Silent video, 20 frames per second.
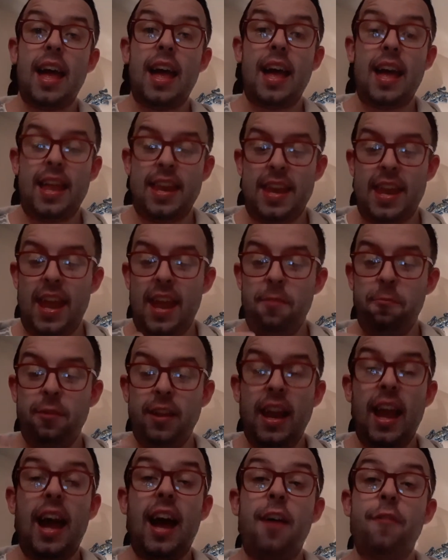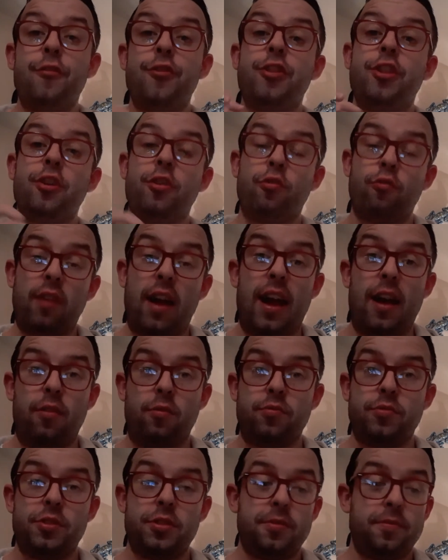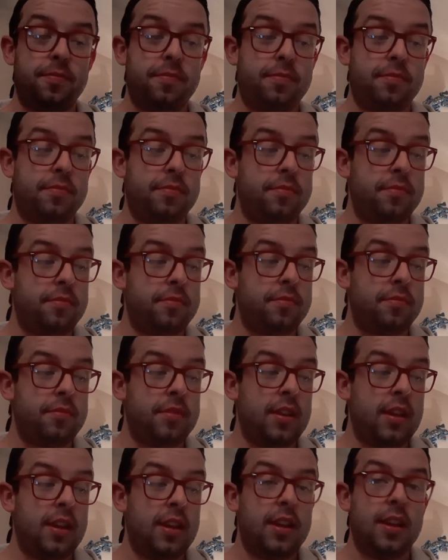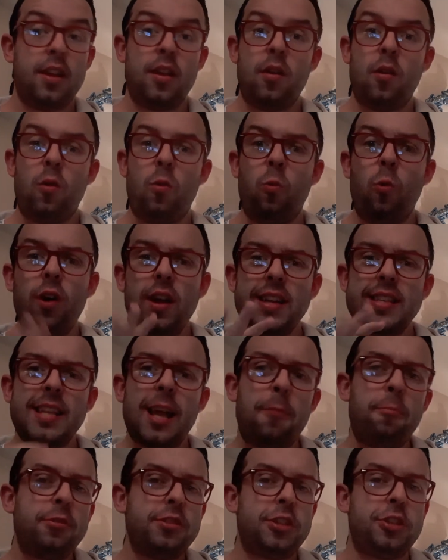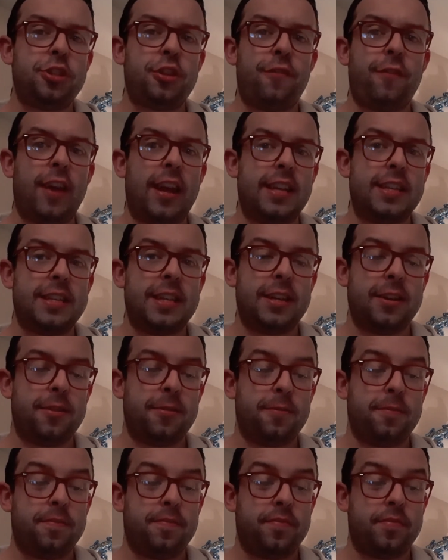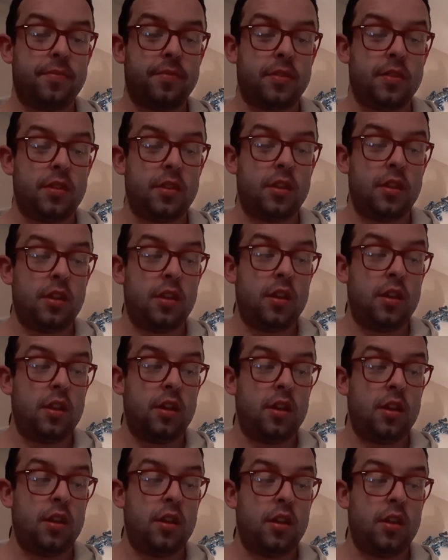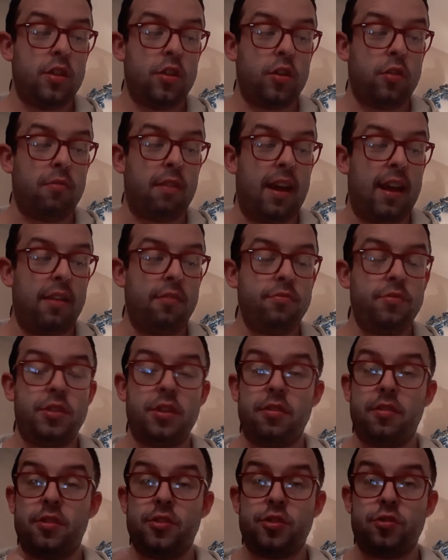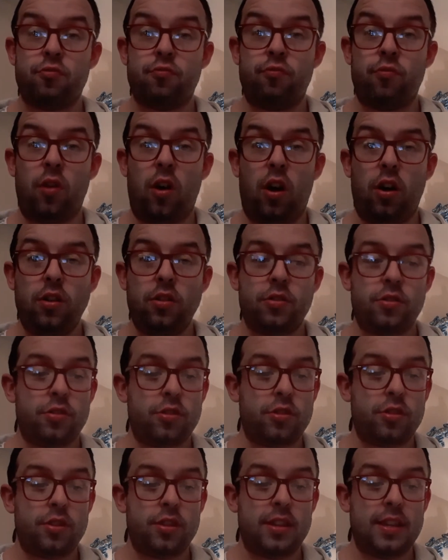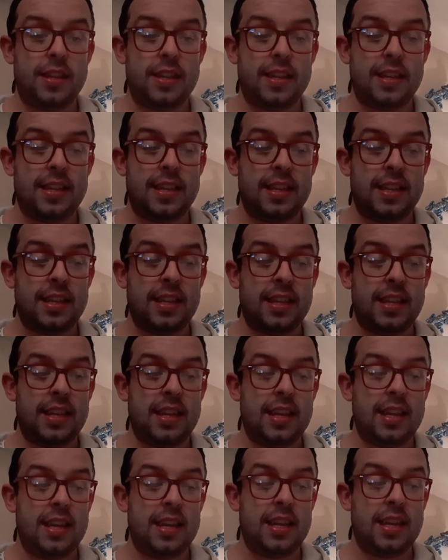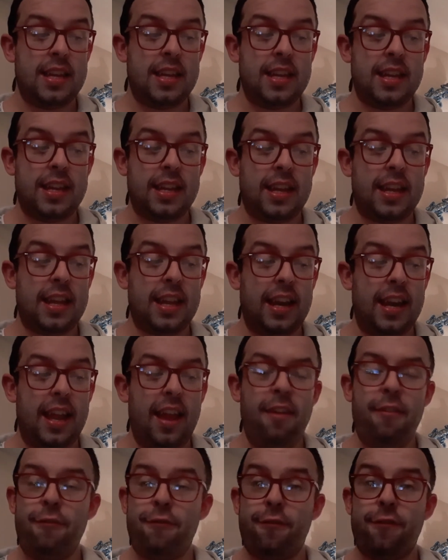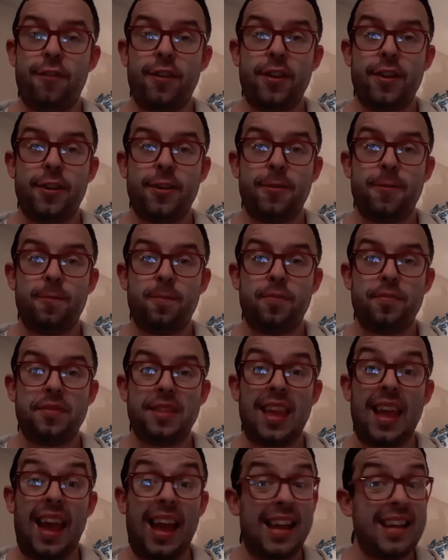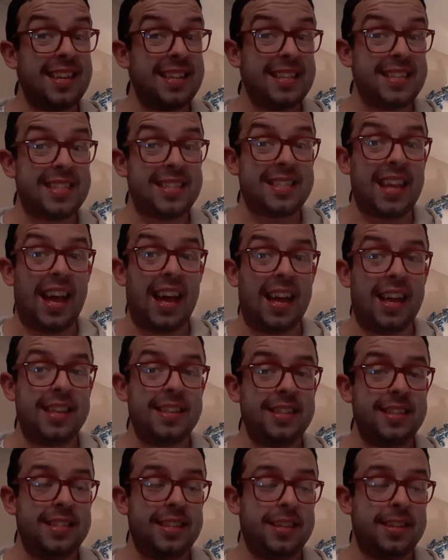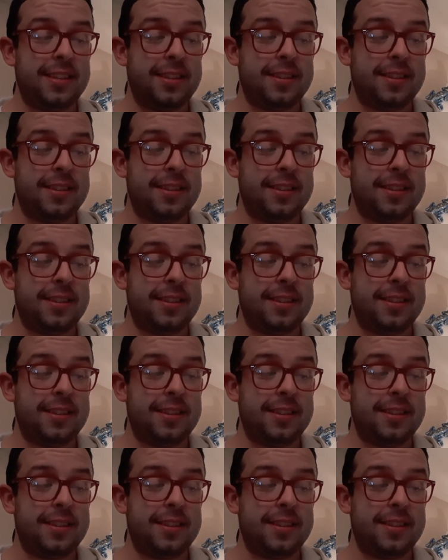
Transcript: And then we have the ground. What examples did you find here? Ground, there's rocks, cliff, sand,